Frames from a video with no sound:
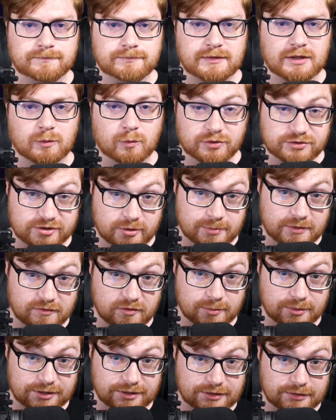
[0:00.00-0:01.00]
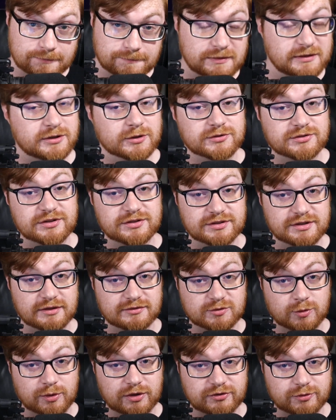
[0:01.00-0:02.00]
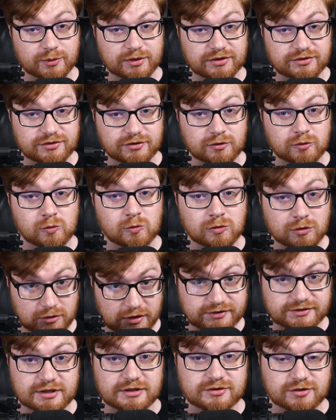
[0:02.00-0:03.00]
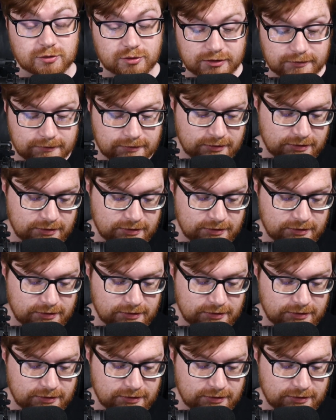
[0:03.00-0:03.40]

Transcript: What's up, everybody? Pico CTF 2022. Let's get to it.